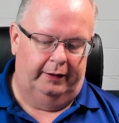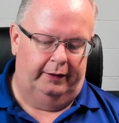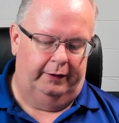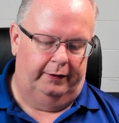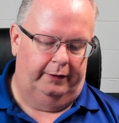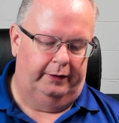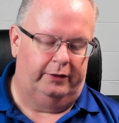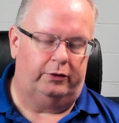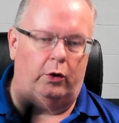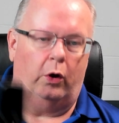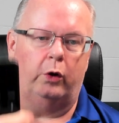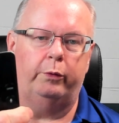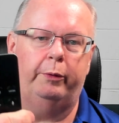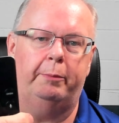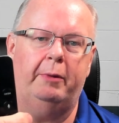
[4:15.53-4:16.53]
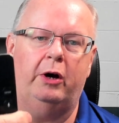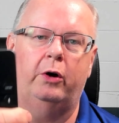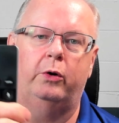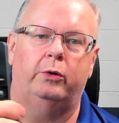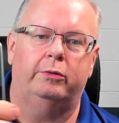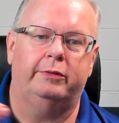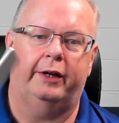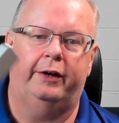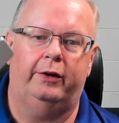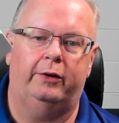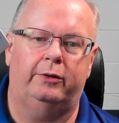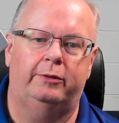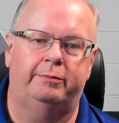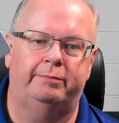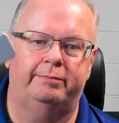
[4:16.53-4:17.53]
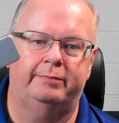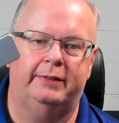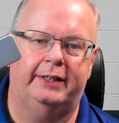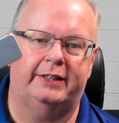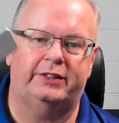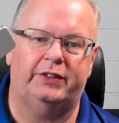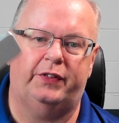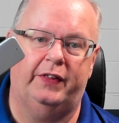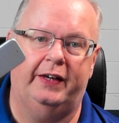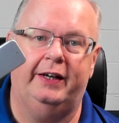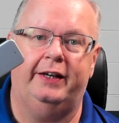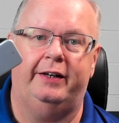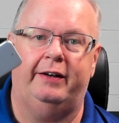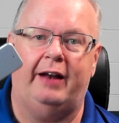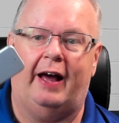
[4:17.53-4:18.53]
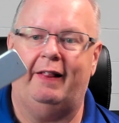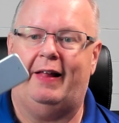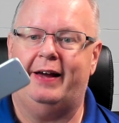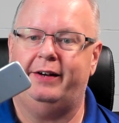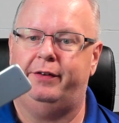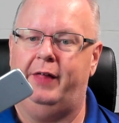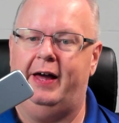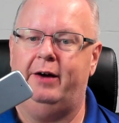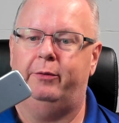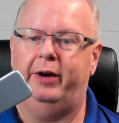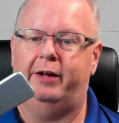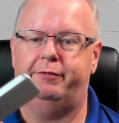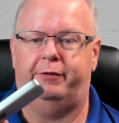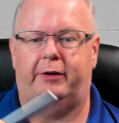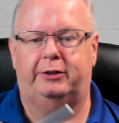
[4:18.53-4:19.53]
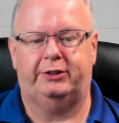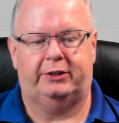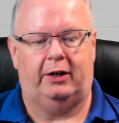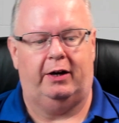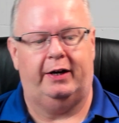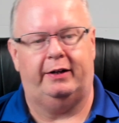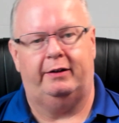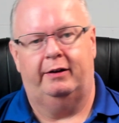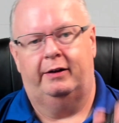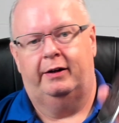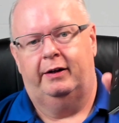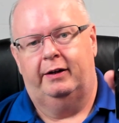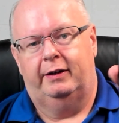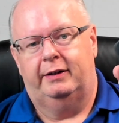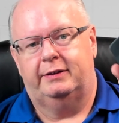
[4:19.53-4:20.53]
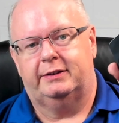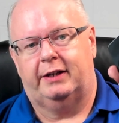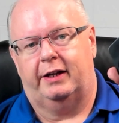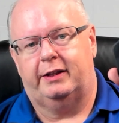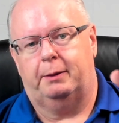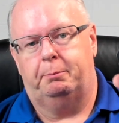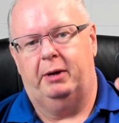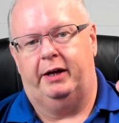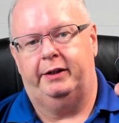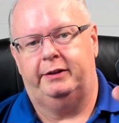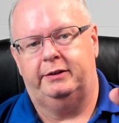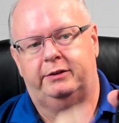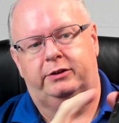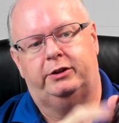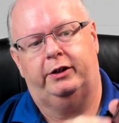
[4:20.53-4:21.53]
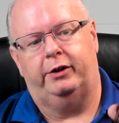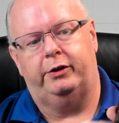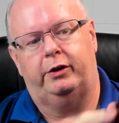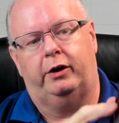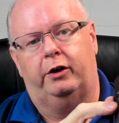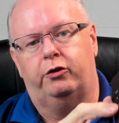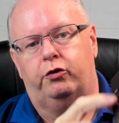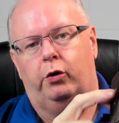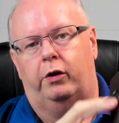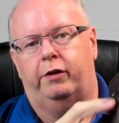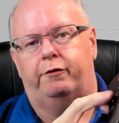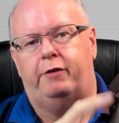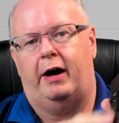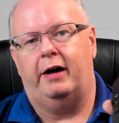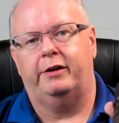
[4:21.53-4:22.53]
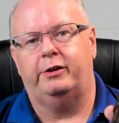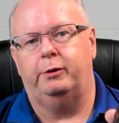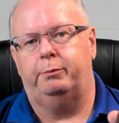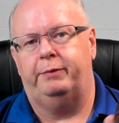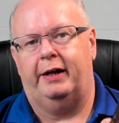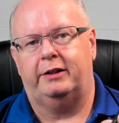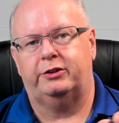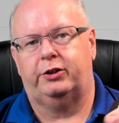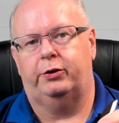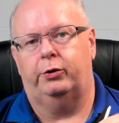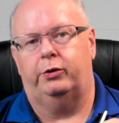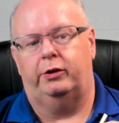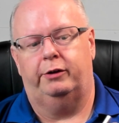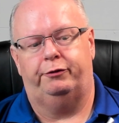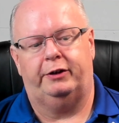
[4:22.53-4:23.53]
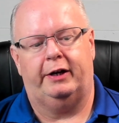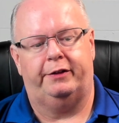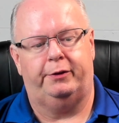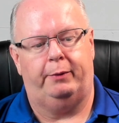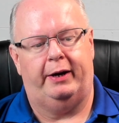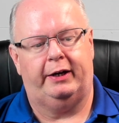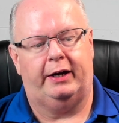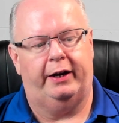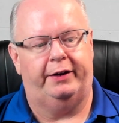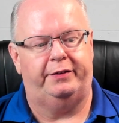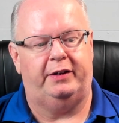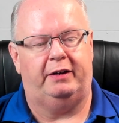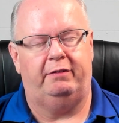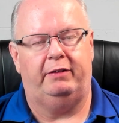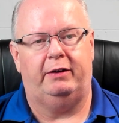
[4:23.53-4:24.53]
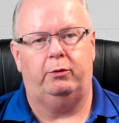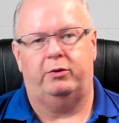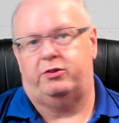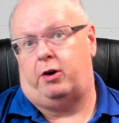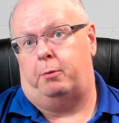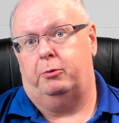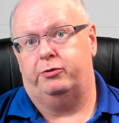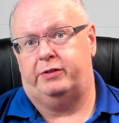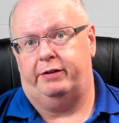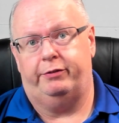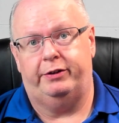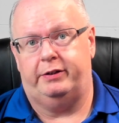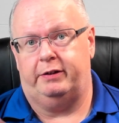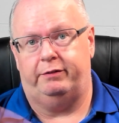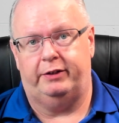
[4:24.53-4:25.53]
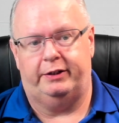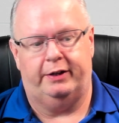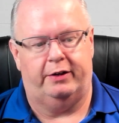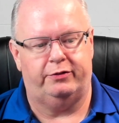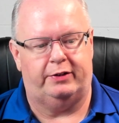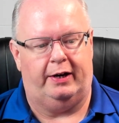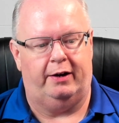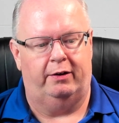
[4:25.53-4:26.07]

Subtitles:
This old remote, you know, it's thin. I liked that when I first saw it. It's got the buttons, you know, you control the volume. That's cool if you got the right kind of TV, which almost every TV does now.